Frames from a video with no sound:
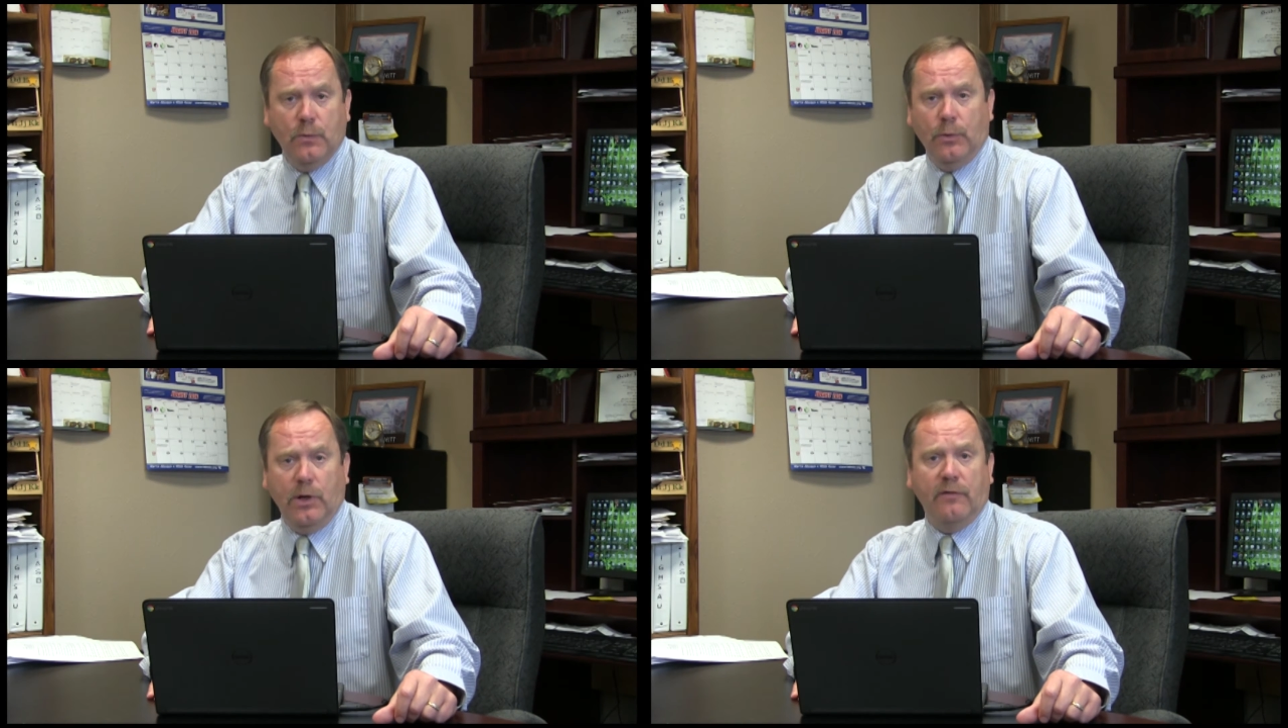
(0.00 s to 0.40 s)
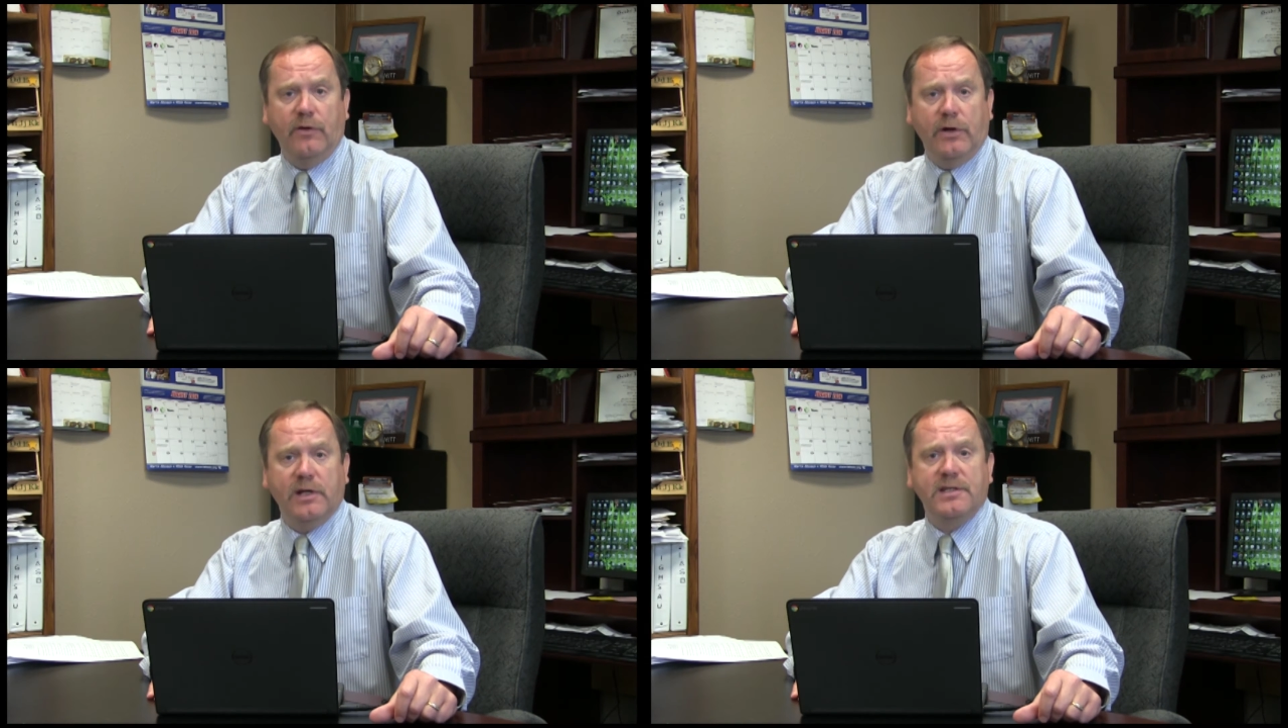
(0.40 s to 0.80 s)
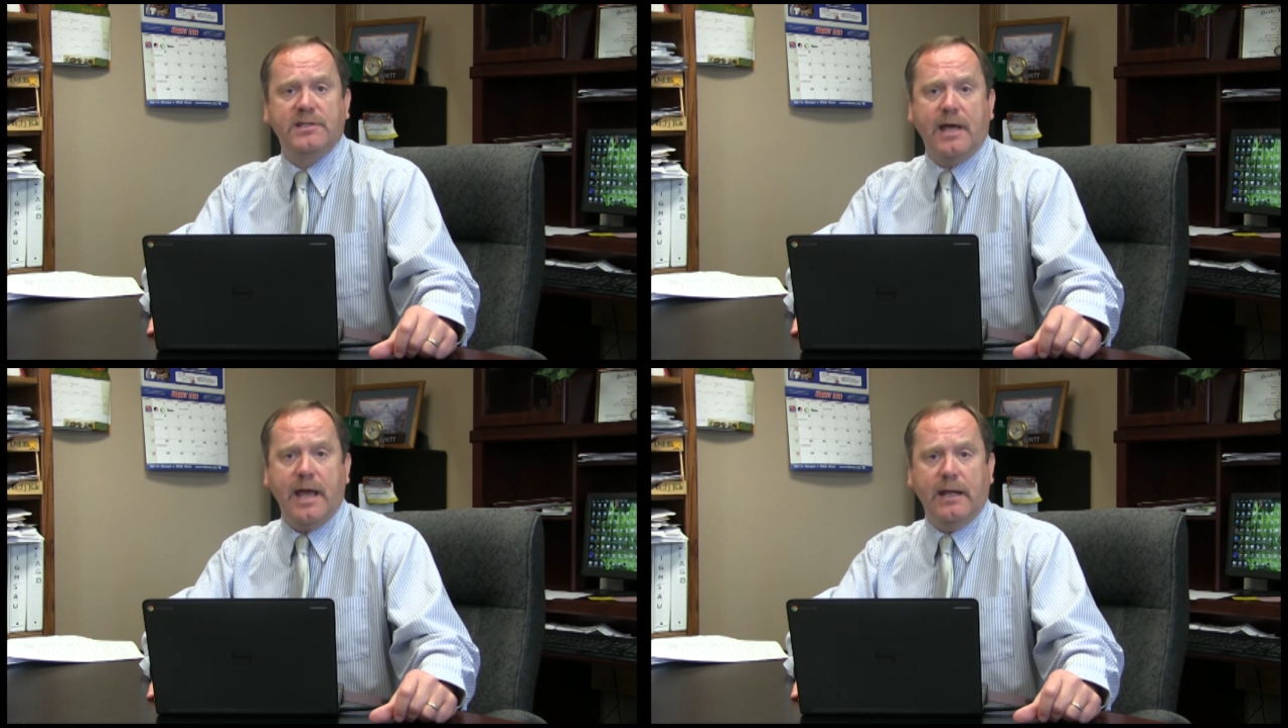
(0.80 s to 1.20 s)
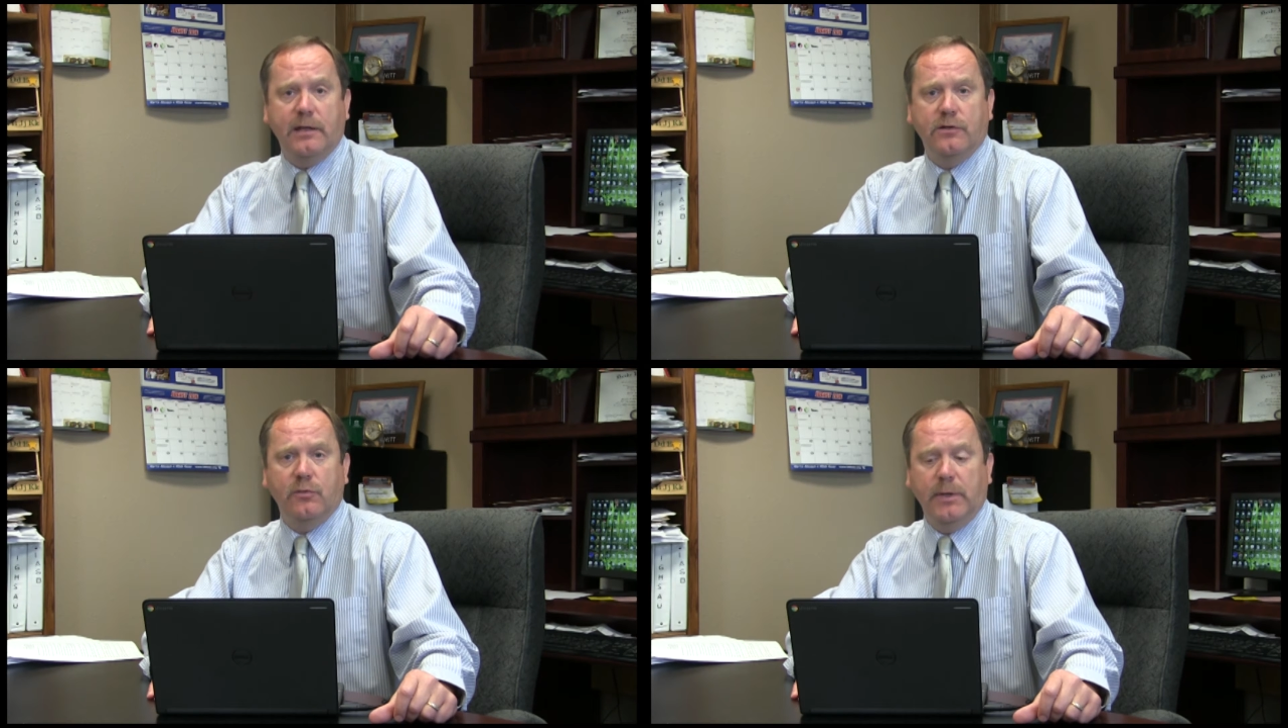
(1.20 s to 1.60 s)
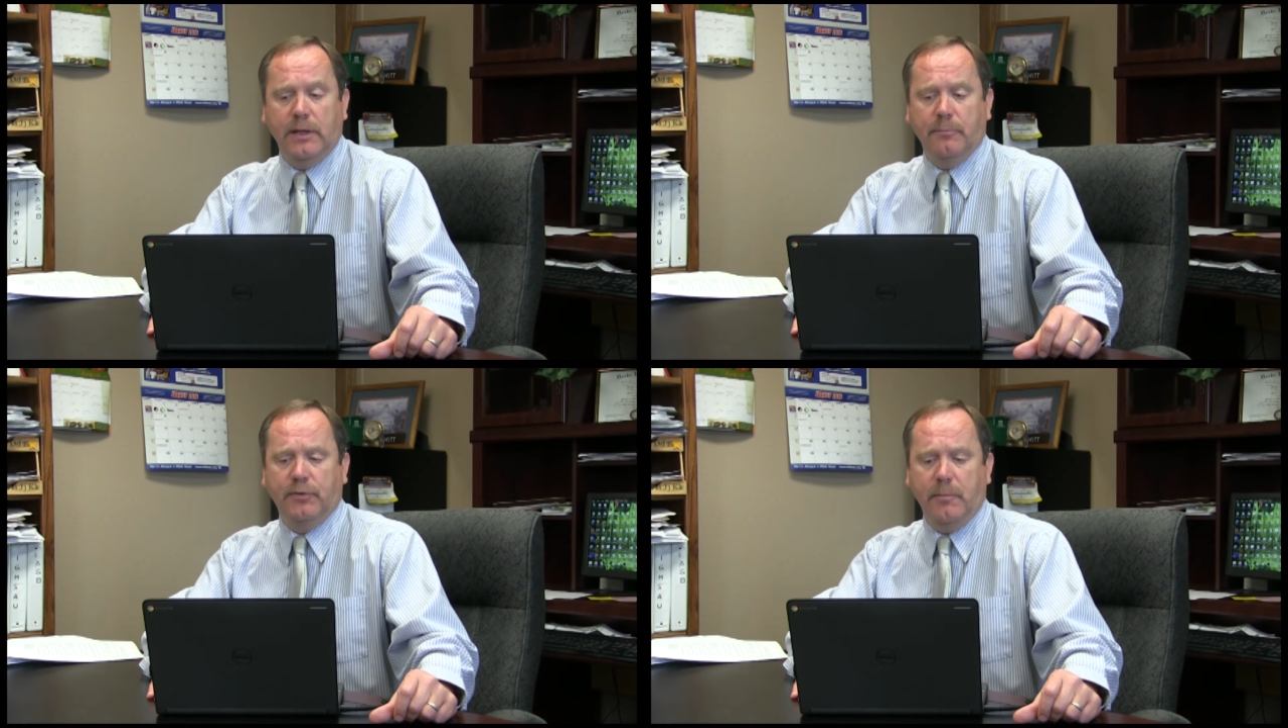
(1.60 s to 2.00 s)
We are very excited to
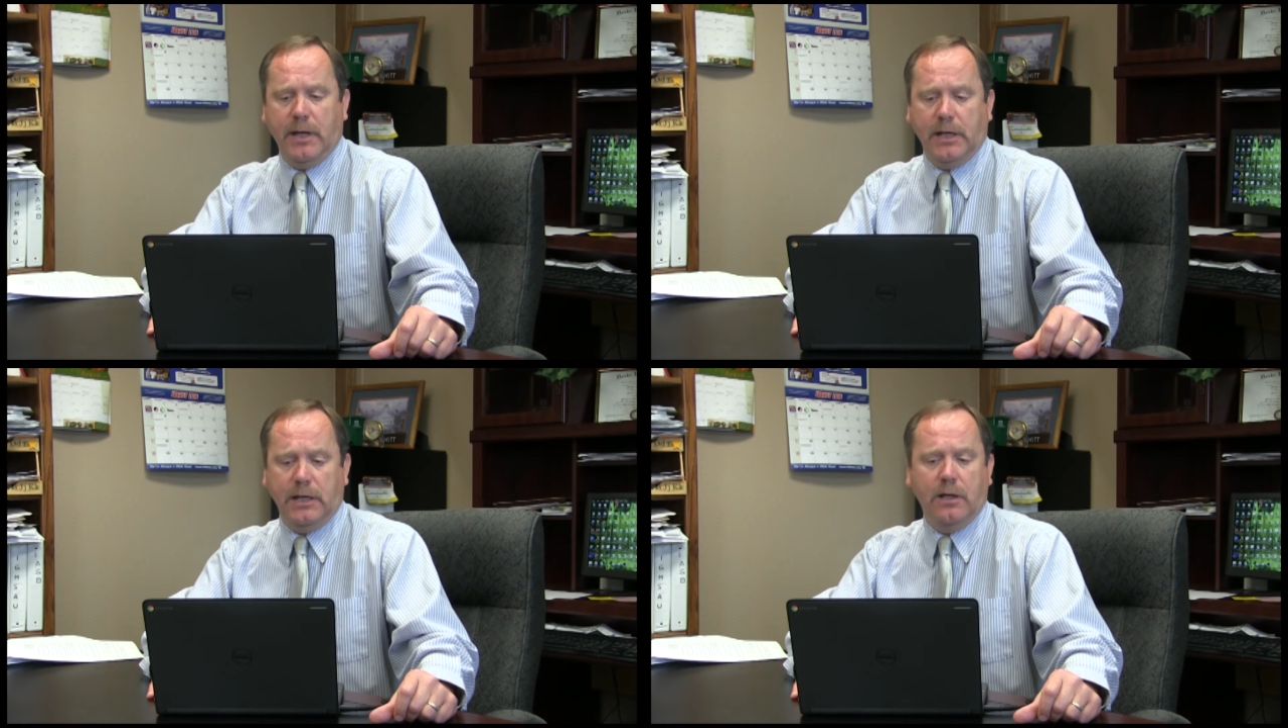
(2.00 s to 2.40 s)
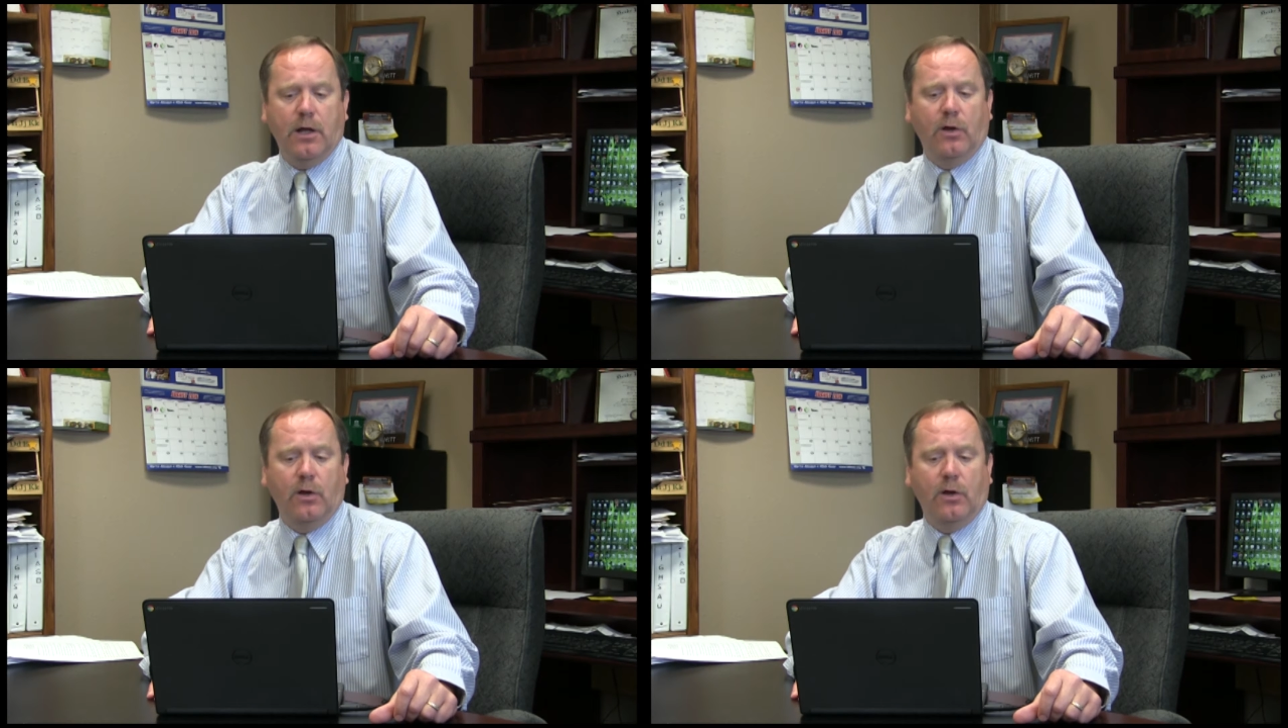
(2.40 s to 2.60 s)
be implementing